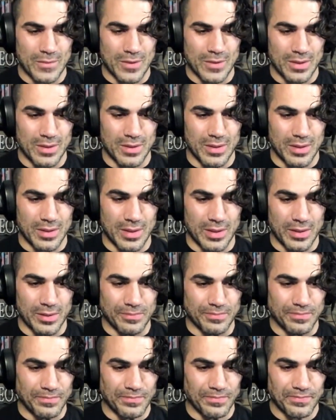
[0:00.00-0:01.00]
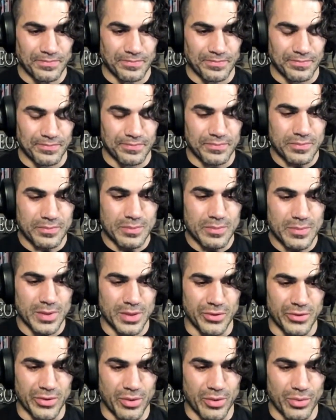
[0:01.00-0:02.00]
And then
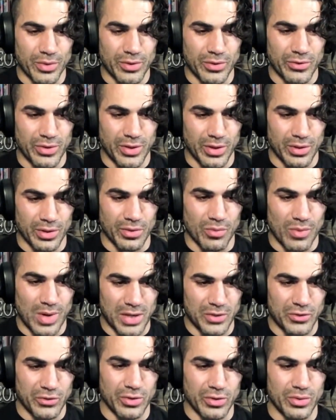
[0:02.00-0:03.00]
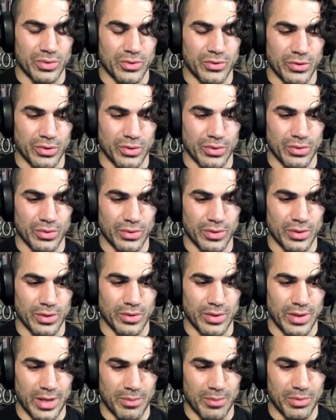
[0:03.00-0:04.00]
he said, we're just here to watch you until, you know,
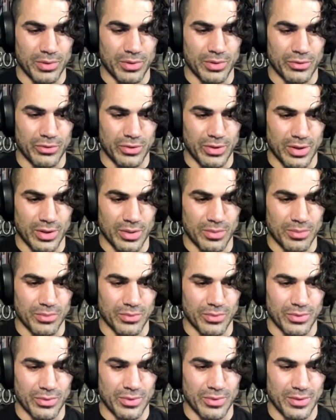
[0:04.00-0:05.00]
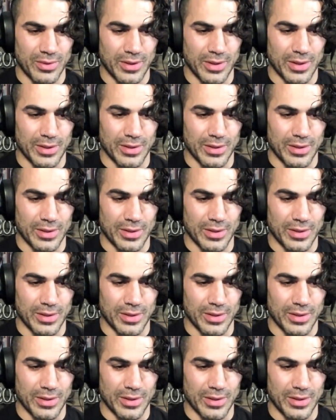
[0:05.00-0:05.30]
the ambulance comes. And